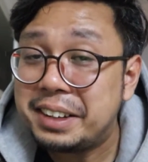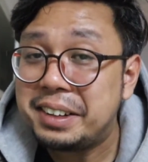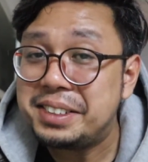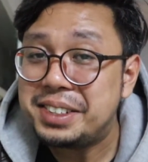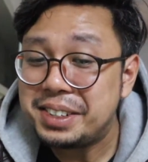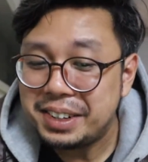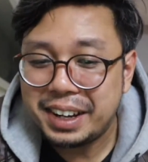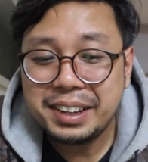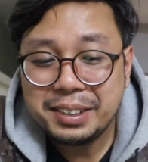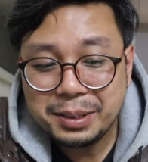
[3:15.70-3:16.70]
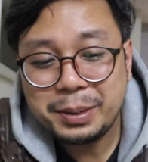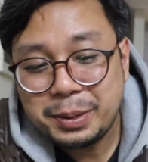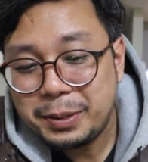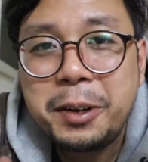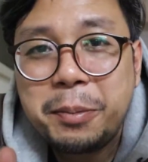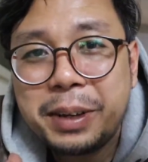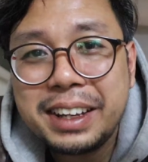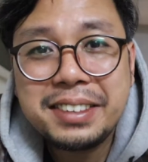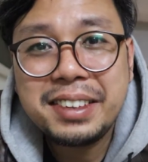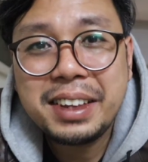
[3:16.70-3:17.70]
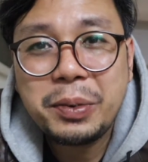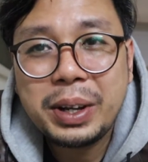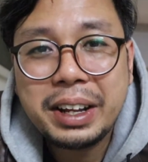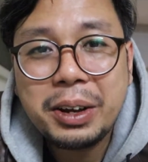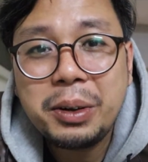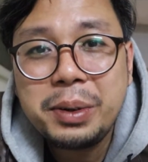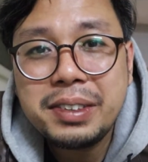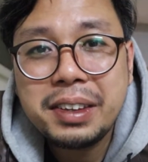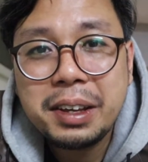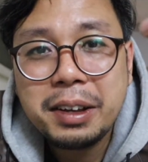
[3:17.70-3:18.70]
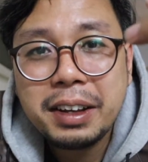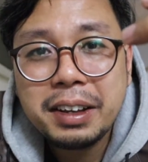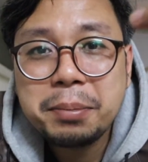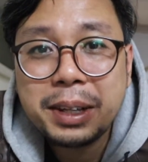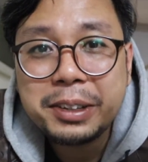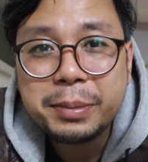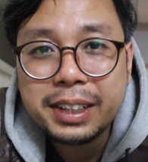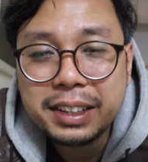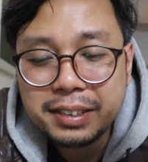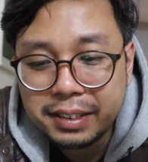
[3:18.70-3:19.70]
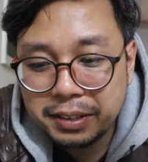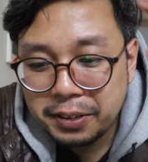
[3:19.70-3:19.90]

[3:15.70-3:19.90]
culture, I don't know. But isn't that what they always say? Melayu malas.